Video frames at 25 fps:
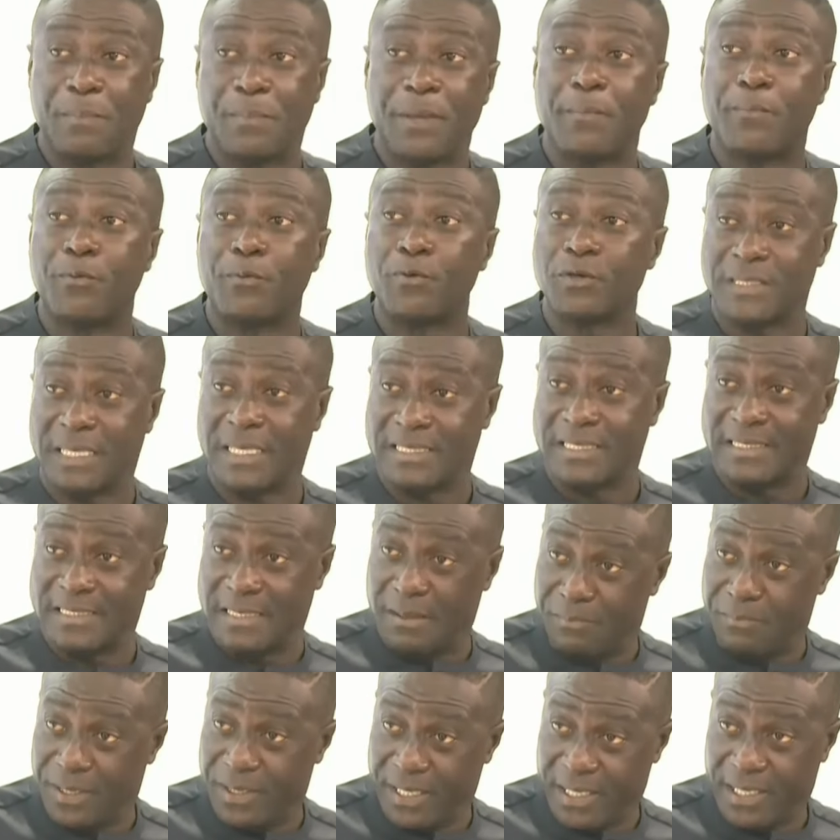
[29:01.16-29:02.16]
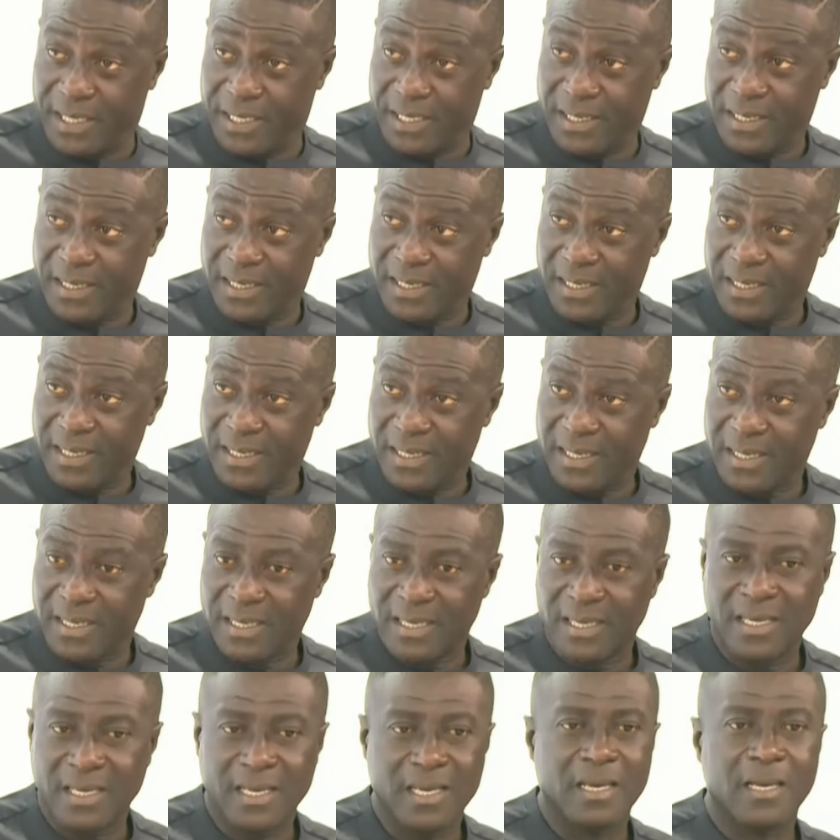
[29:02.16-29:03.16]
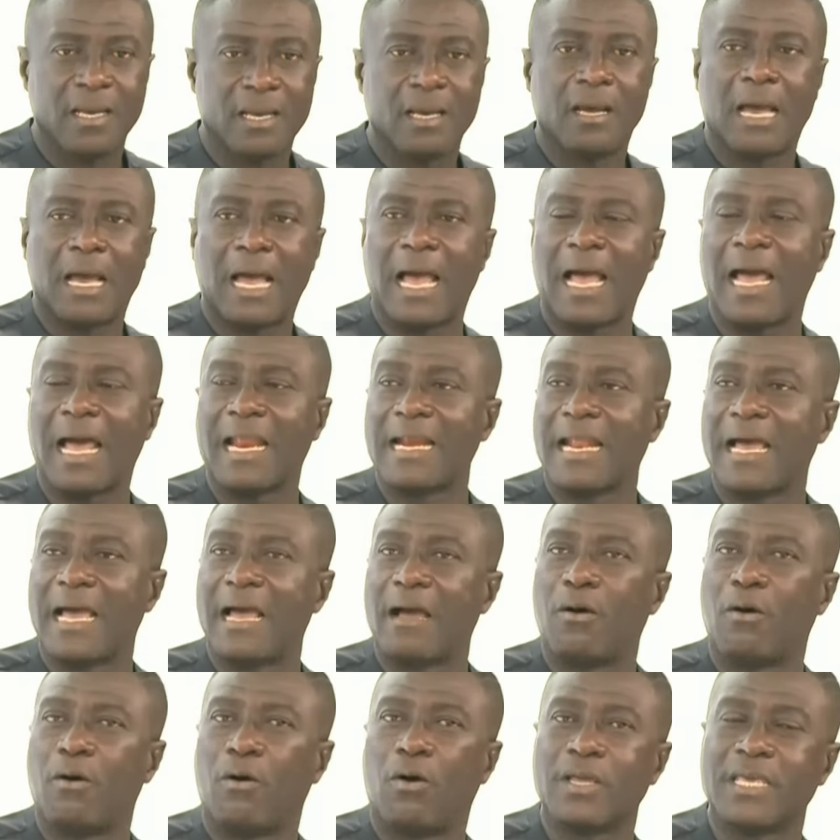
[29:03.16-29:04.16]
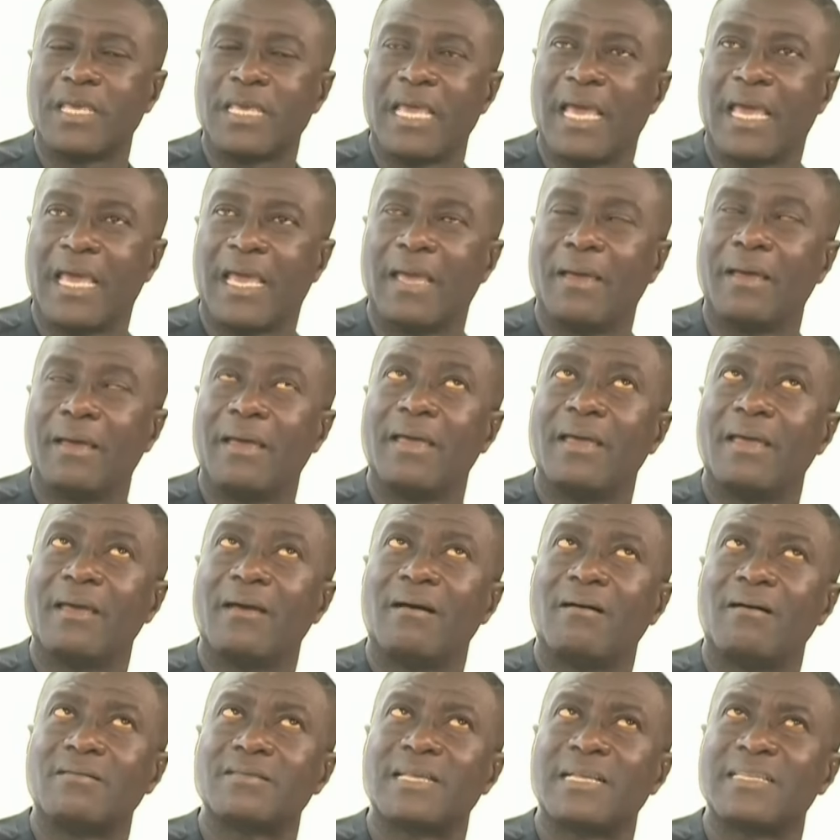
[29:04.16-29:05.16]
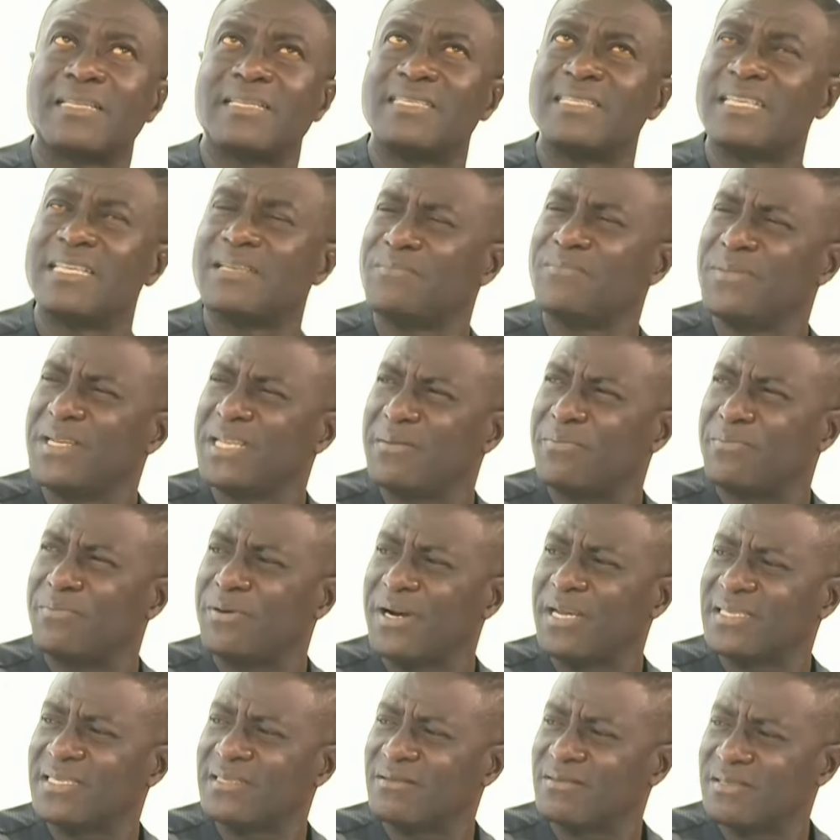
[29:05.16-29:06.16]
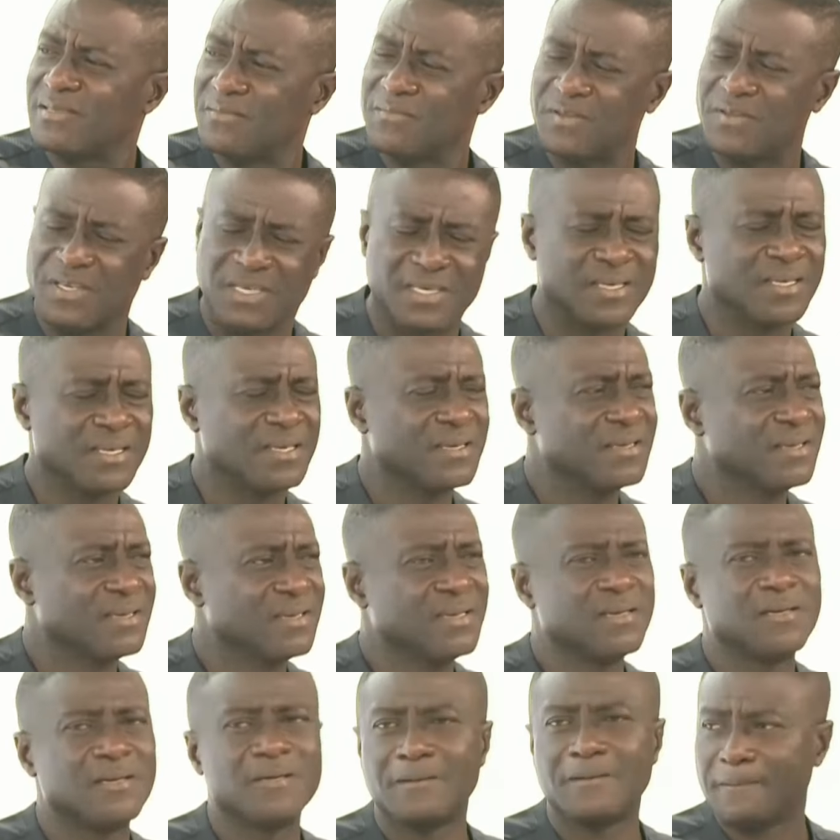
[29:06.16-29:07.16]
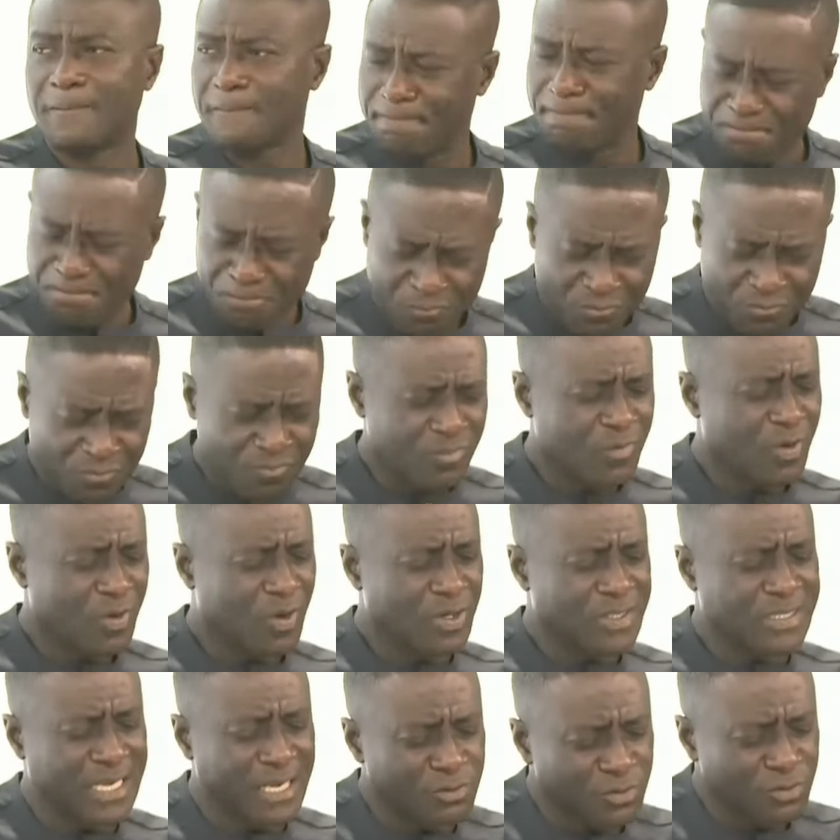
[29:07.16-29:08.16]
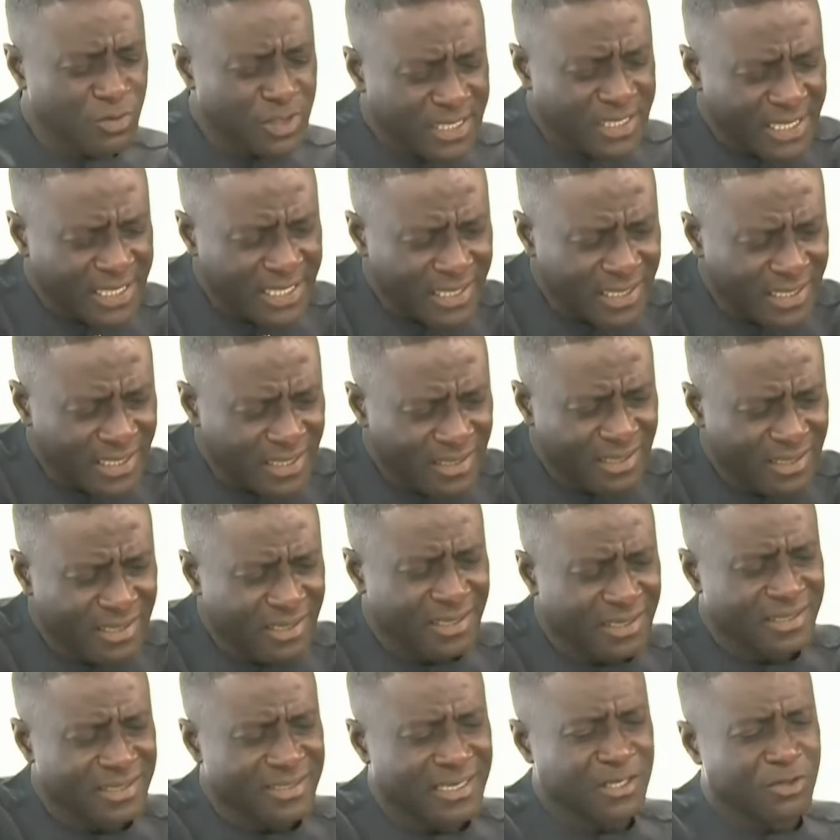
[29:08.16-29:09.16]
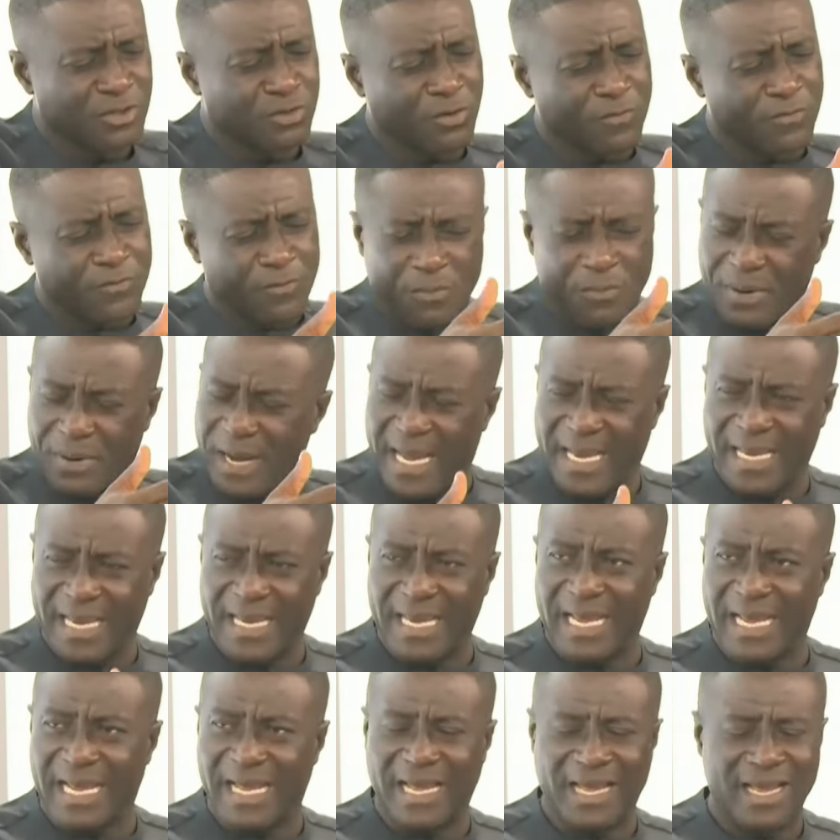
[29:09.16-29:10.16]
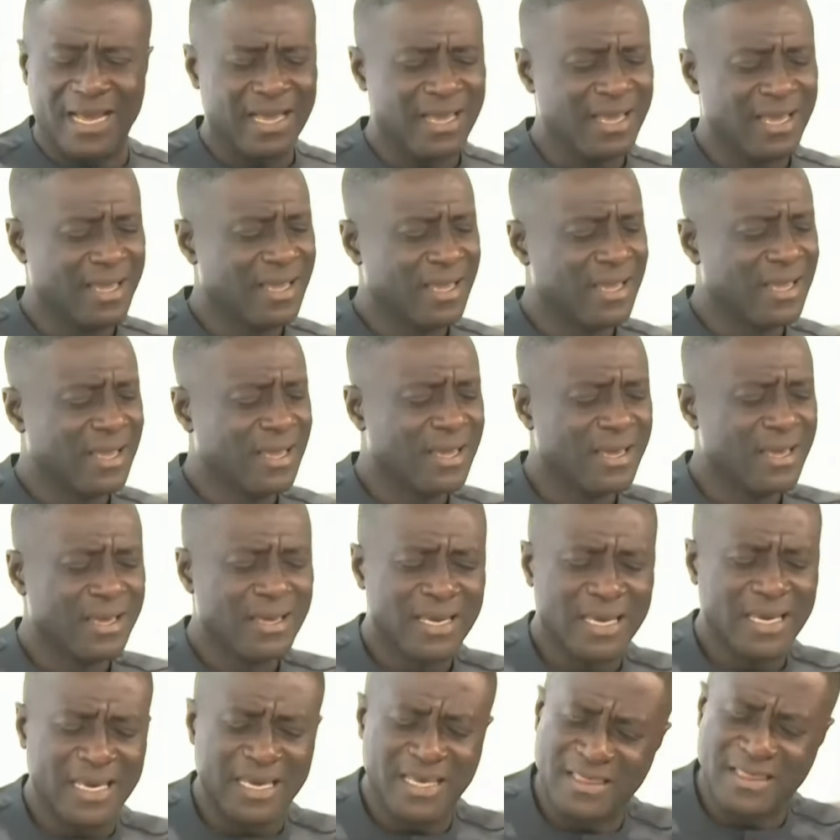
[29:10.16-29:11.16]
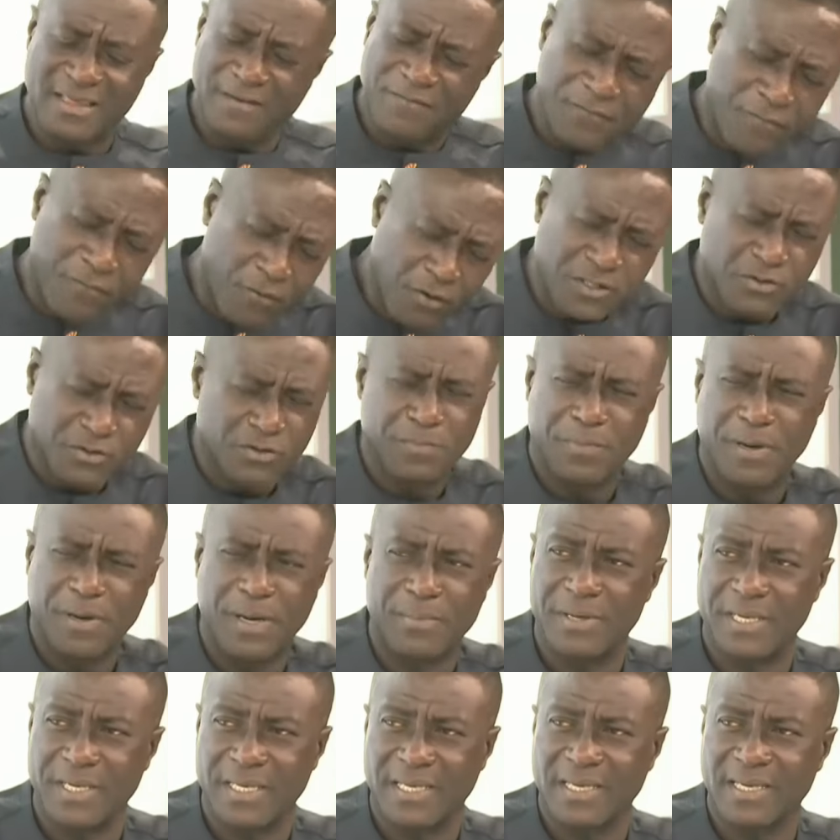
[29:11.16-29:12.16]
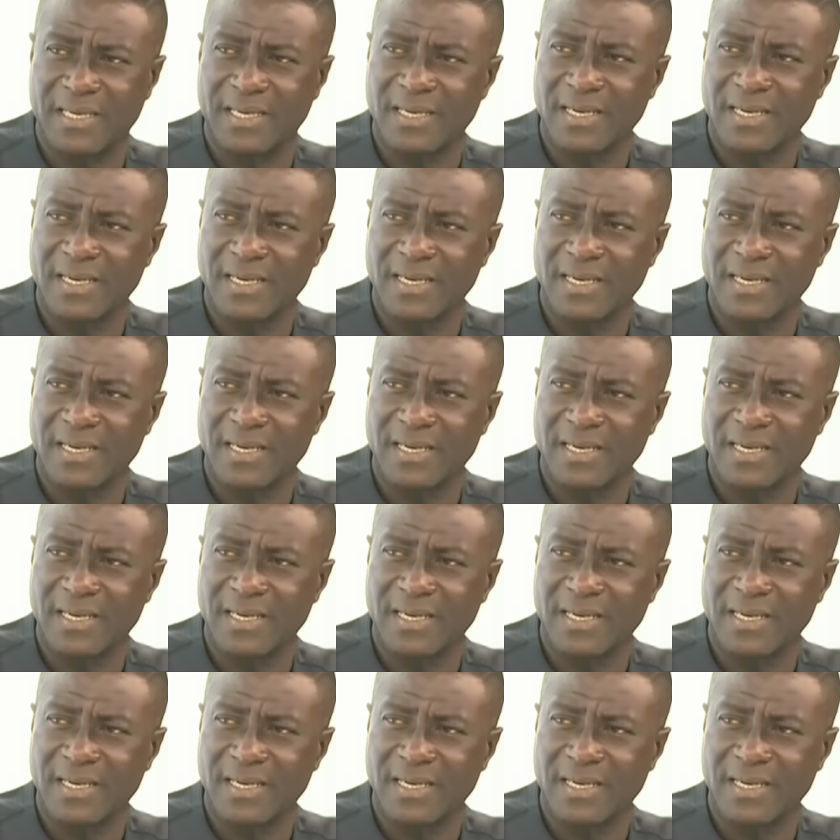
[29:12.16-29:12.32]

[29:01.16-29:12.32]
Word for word: People's Assembly. Anna or yeah, or started, did it Meet the Press or something? Yeah, Meet the Press. Sansode is a job for buyer in the Fourth Republic.